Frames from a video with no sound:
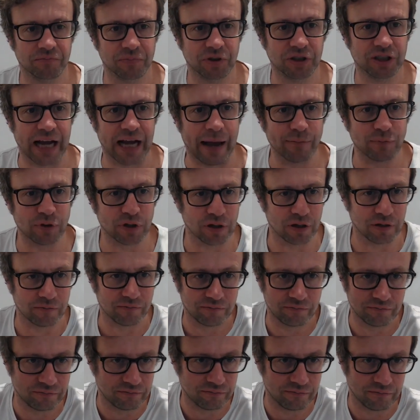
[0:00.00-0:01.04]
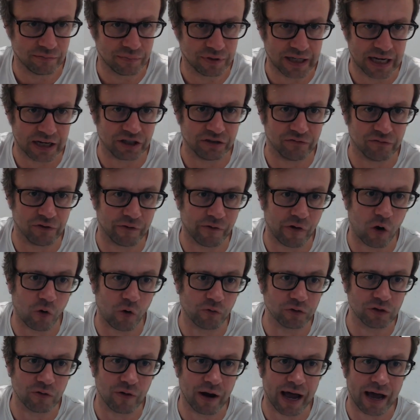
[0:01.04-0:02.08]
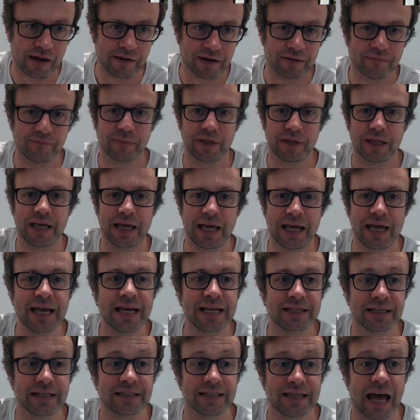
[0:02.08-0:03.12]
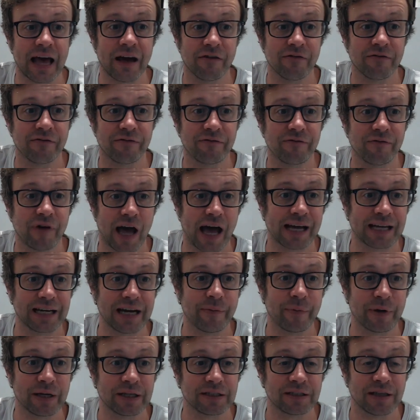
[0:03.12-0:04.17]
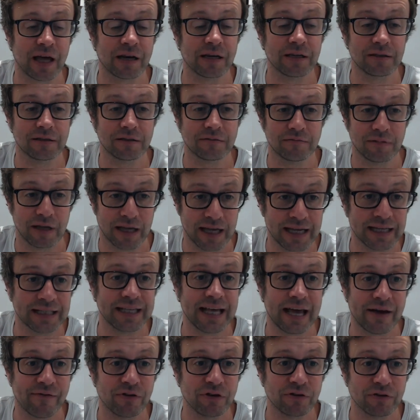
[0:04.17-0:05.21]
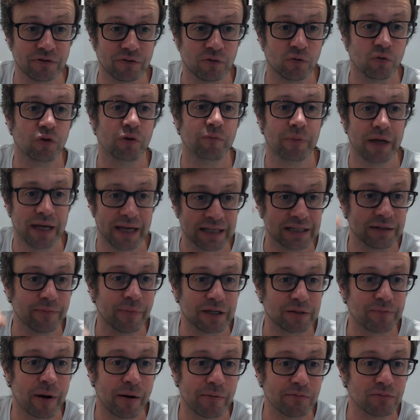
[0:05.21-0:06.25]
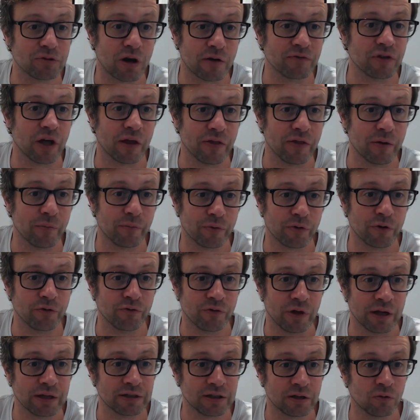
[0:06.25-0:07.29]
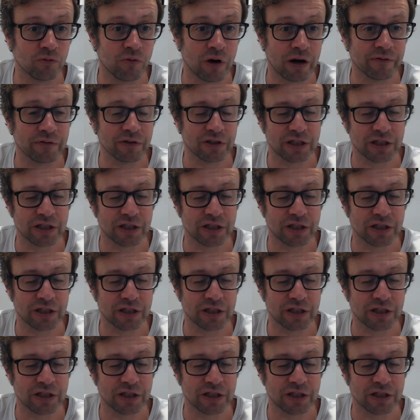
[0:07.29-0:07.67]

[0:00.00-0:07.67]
chapter essentially revolves around, here's a set of academic studies, here's the evidence for them, here's some experiments I've done that prove they're still relevant